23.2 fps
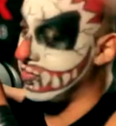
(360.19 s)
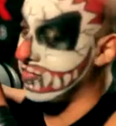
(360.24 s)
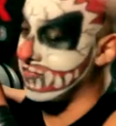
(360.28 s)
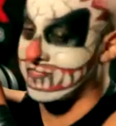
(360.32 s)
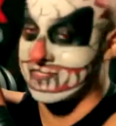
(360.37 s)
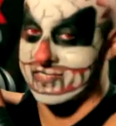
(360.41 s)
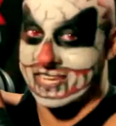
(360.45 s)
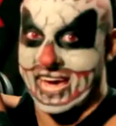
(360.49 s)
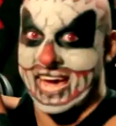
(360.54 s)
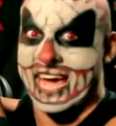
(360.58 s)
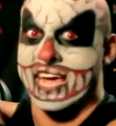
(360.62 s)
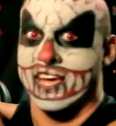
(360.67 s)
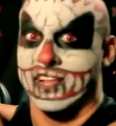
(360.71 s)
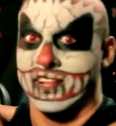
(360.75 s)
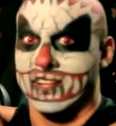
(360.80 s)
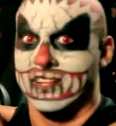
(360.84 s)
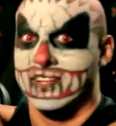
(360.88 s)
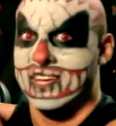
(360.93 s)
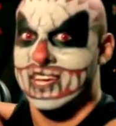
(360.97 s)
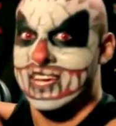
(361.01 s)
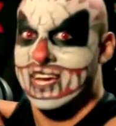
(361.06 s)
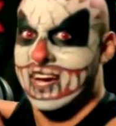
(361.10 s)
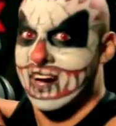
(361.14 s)
the scale
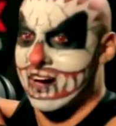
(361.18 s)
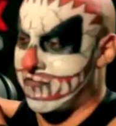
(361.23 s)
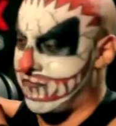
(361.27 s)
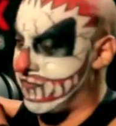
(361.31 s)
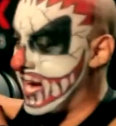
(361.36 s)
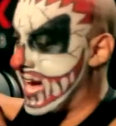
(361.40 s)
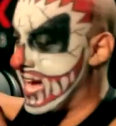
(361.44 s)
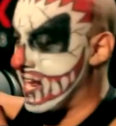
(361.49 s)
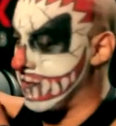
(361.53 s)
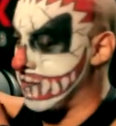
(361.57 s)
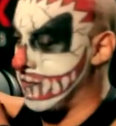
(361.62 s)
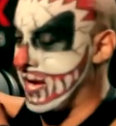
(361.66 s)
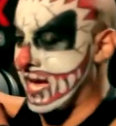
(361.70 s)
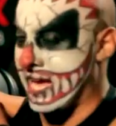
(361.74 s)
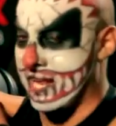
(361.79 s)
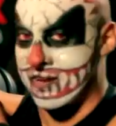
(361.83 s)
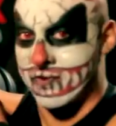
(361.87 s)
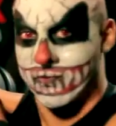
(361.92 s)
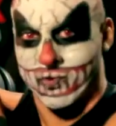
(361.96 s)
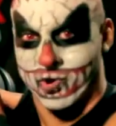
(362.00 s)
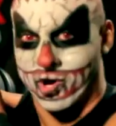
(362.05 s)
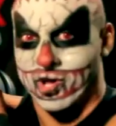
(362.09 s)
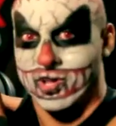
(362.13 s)
of Ant-Man,
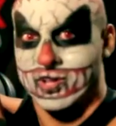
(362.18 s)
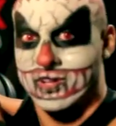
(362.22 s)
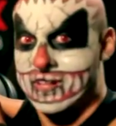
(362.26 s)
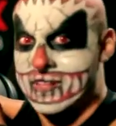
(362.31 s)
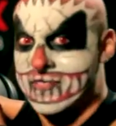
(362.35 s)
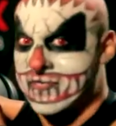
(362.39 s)
well,